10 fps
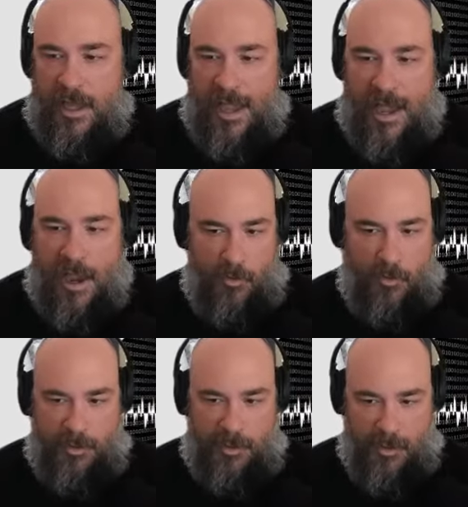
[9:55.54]

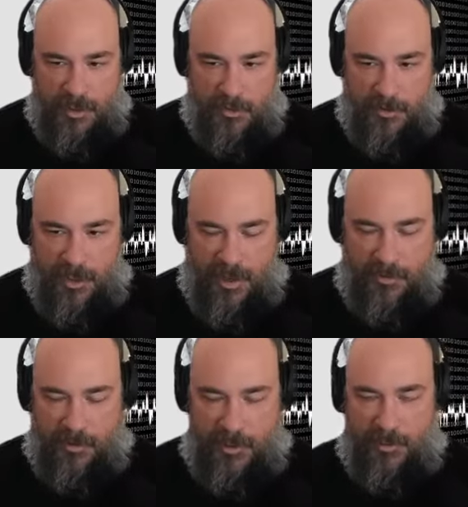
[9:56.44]
how can we do that?
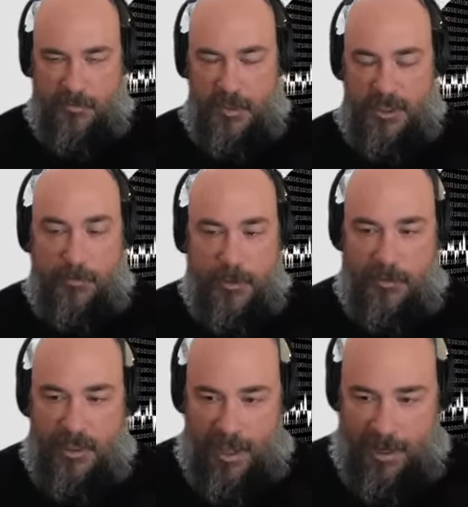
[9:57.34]
Like, especially
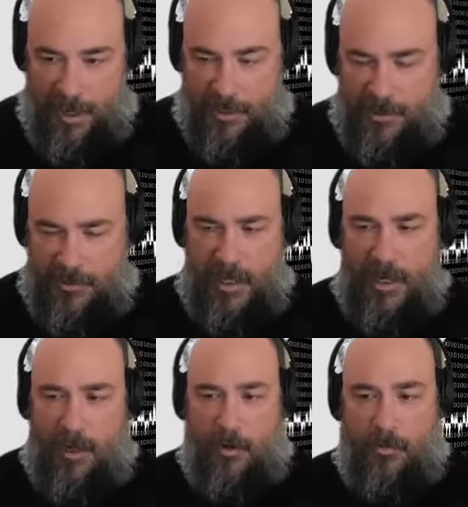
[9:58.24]
with the AI. And
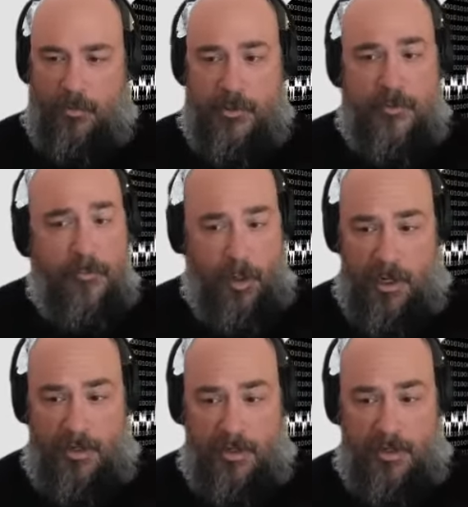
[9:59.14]
now smart